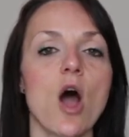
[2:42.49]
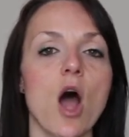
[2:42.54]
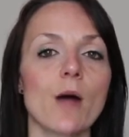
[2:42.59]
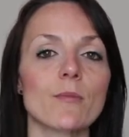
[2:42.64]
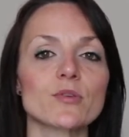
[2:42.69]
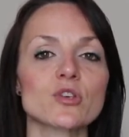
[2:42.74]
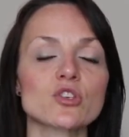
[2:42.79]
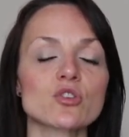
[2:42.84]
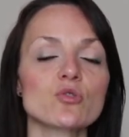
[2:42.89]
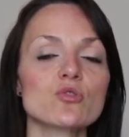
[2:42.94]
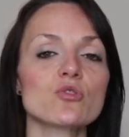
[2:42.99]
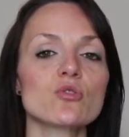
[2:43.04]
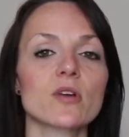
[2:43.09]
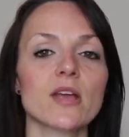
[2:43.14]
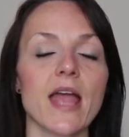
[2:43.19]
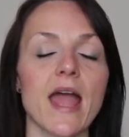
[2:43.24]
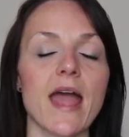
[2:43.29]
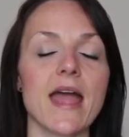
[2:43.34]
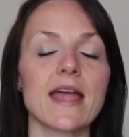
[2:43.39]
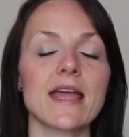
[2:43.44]
I'm sure you'll
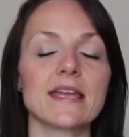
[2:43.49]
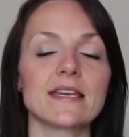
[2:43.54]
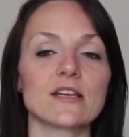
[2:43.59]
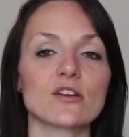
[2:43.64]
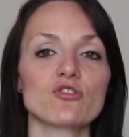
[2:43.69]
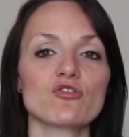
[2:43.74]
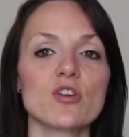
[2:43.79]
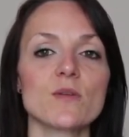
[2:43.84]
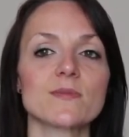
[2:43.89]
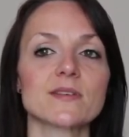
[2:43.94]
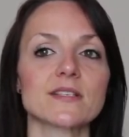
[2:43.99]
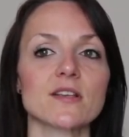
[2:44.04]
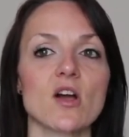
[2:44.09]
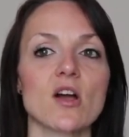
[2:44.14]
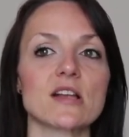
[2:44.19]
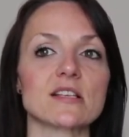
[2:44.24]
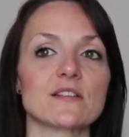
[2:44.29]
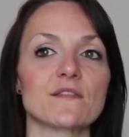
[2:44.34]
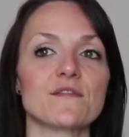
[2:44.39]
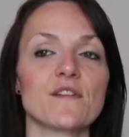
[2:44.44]
get in a group
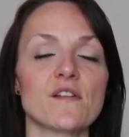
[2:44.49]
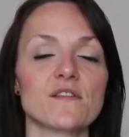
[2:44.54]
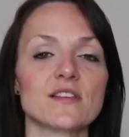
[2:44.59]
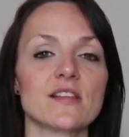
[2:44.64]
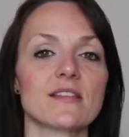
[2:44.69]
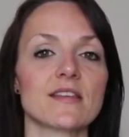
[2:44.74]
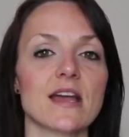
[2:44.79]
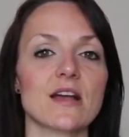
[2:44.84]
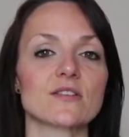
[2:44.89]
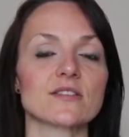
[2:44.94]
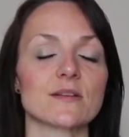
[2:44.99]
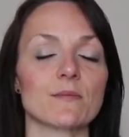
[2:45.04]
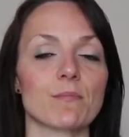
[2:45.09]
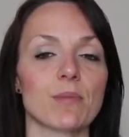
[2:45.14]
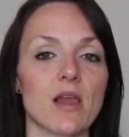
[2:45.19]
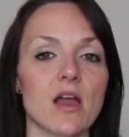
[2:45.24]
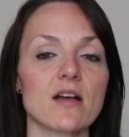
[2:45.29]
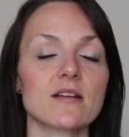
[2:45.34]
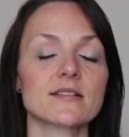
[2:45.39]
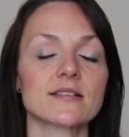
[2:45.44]
size of 50,000
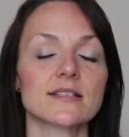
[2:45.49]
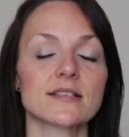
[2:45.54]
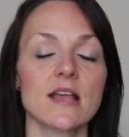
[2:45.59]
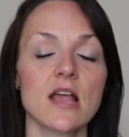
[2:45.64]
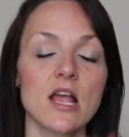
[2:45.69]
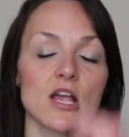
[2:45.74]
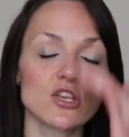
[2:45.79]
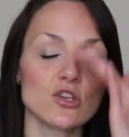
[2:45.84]
plus,